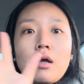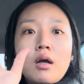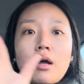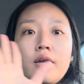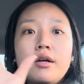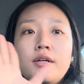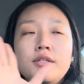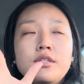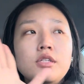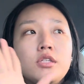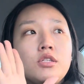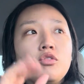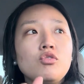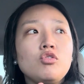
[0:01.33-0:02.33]
Hi guys,
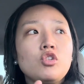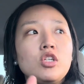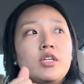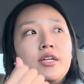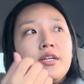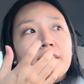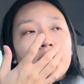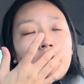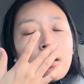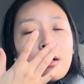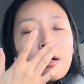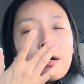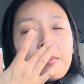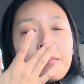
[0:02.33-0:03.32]
this is Chojin.
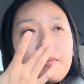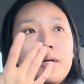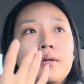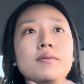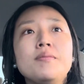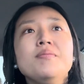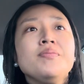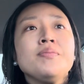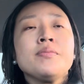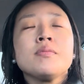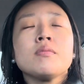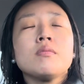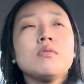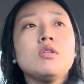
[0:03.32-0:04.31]

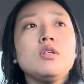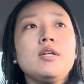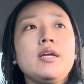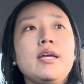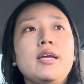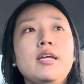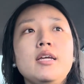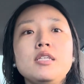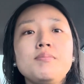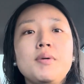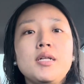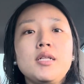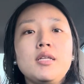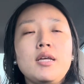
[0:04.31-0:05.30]
Today is
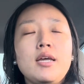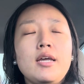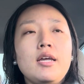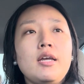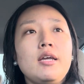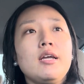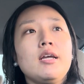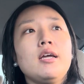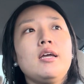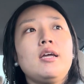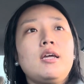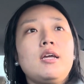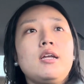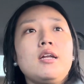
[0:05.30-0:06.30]
Monday
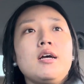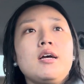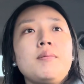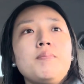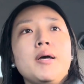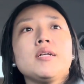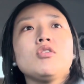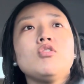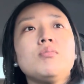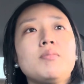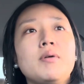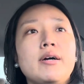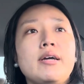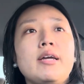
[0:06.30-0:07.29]
and I'm back to
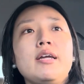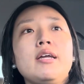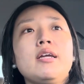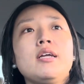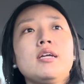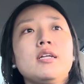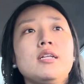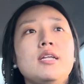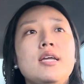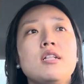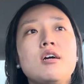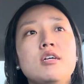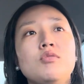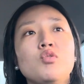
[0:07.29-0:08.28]
my
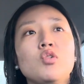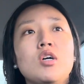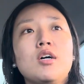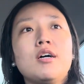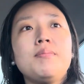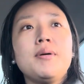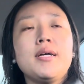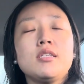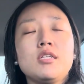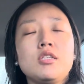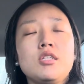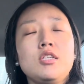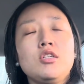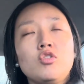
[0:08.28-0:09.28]
daytime job as a
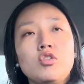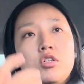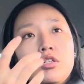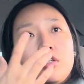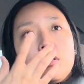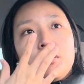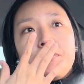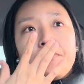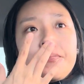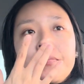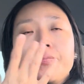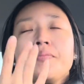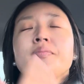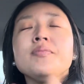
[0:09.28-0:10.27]
teacher.
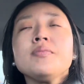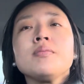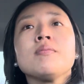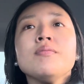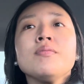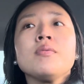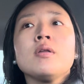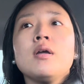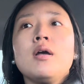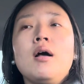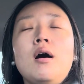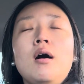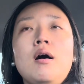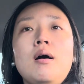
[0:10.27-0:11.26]

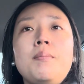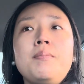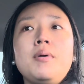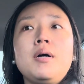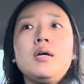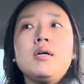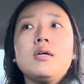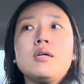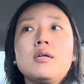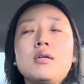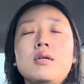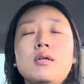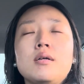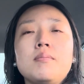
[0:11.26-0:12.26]
My
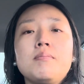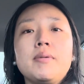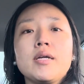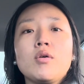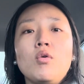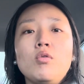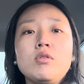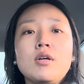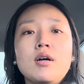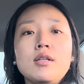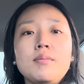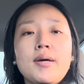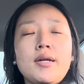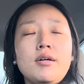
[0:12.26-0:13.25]
cold
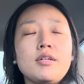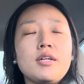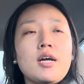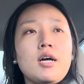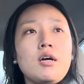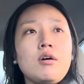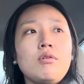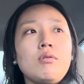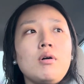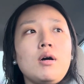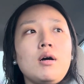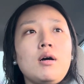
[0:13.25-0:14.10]
got better now.